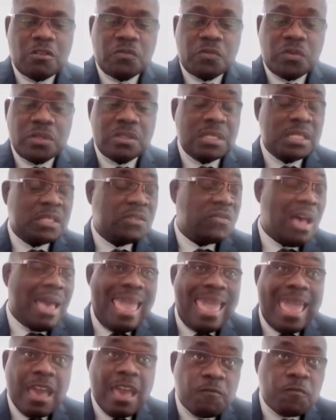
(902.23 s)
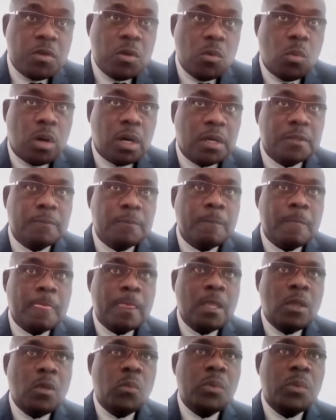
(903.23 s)
conference is for everyone,
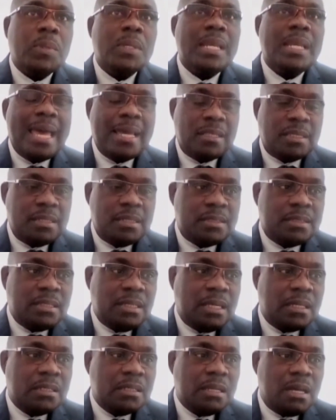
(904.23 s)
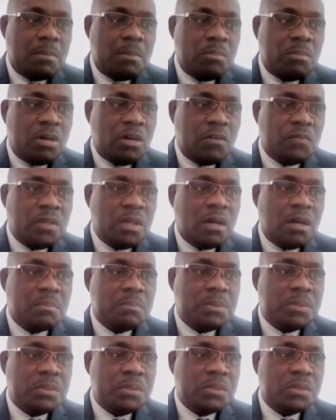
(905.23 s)
we would like to see a number of young
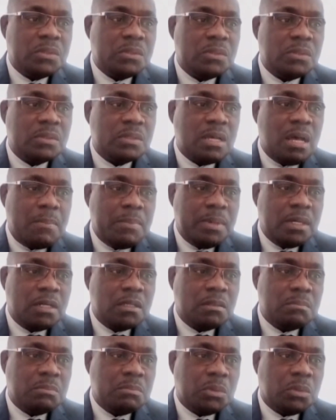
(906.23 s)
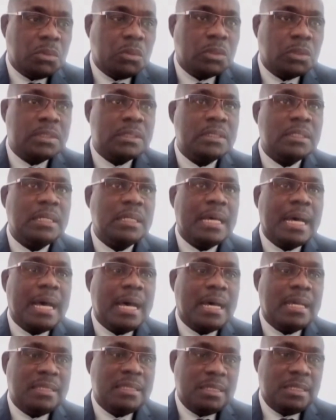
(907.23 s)
persons coming on board
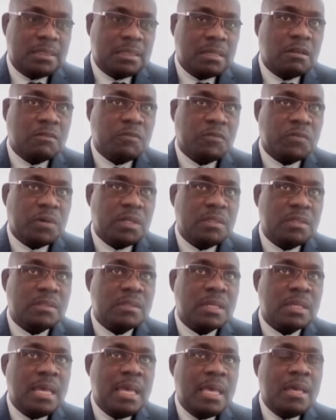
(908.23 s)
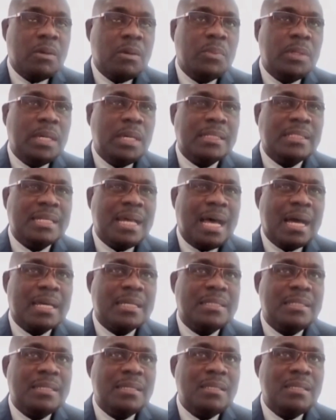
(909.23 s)
this conference. We are
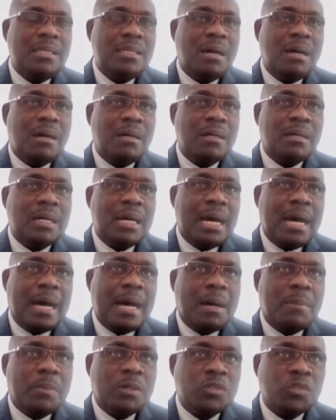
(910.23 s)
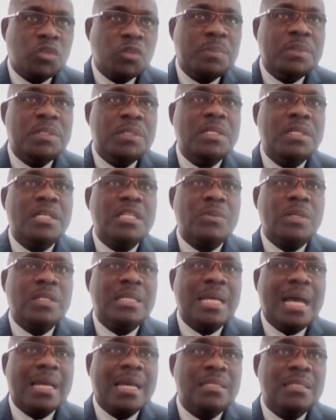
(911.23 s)
targeting young entrepreneurs. We are
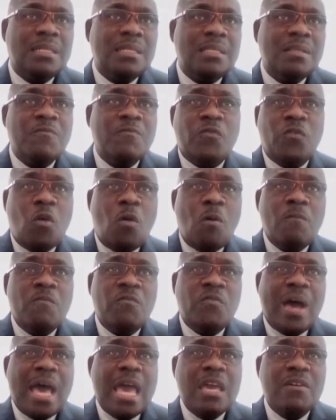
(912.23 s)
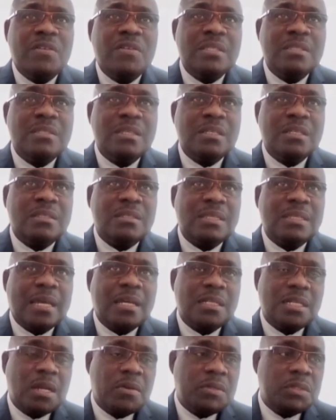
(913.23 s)
targeting Form 5 and 6
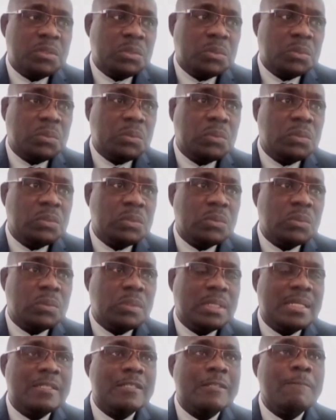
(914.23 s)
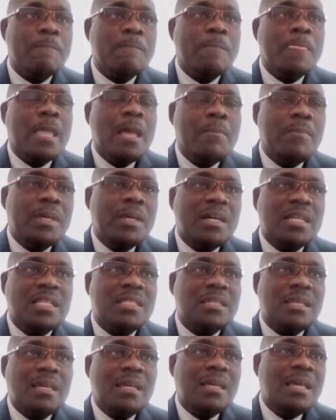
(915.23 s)
secondary school students.
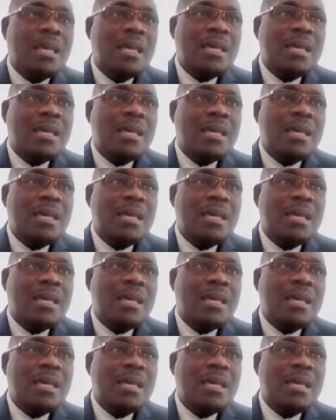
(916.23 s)
Because